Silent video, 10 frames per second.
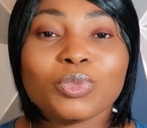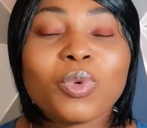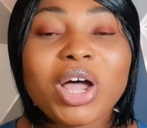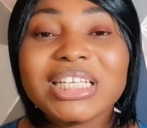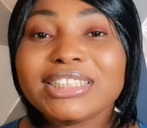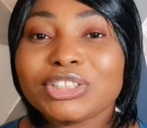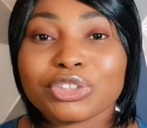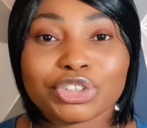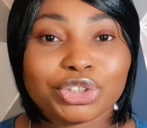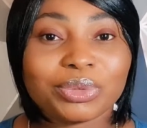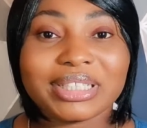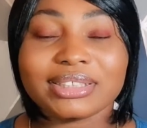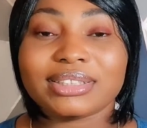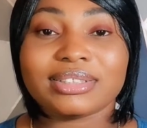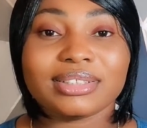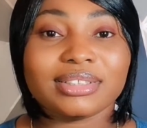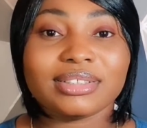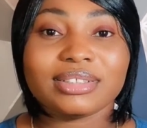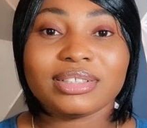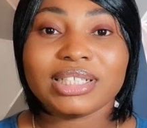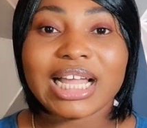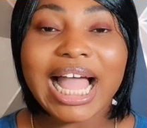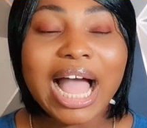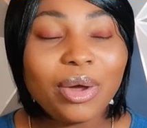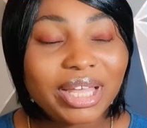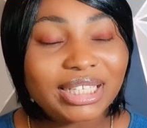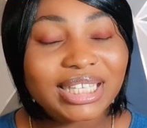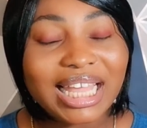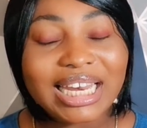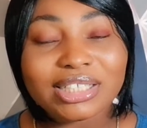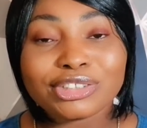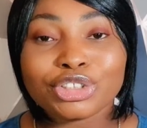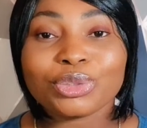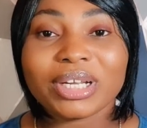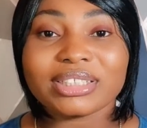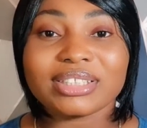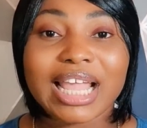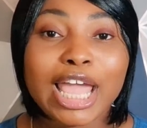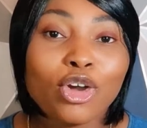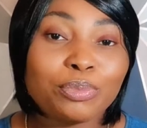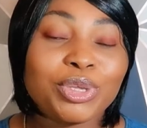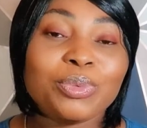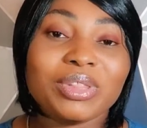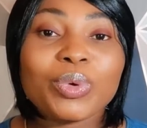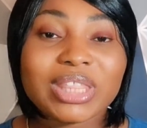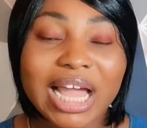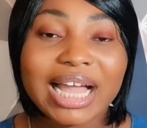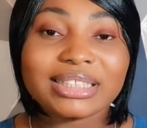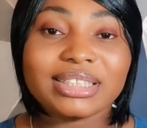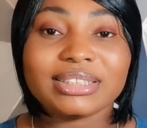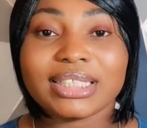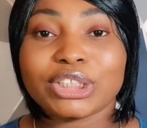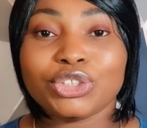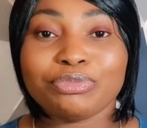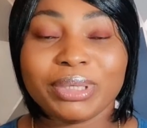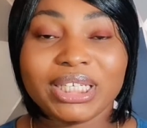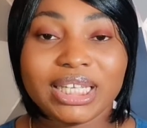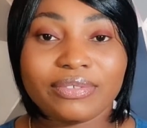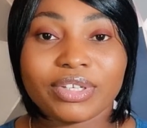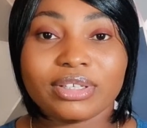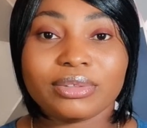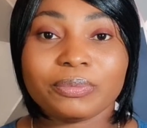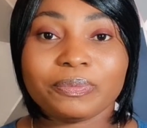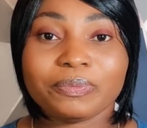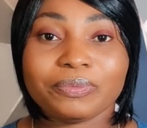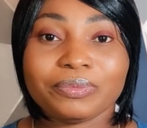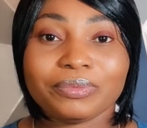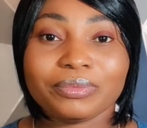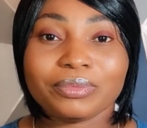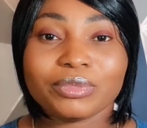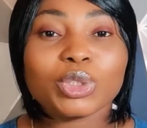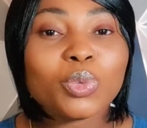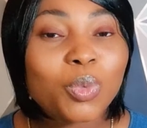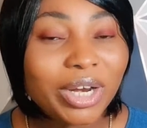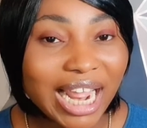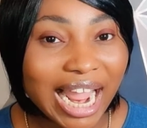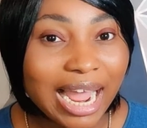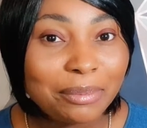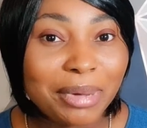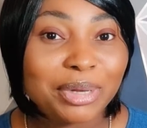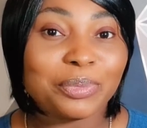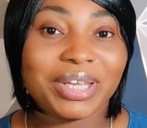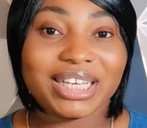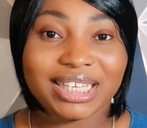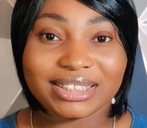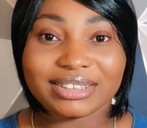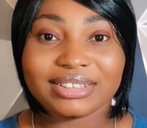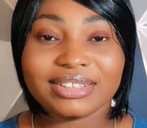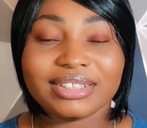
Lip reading: What is your strength? How can that strength help you with the access that you've been given? What are my weaknesses?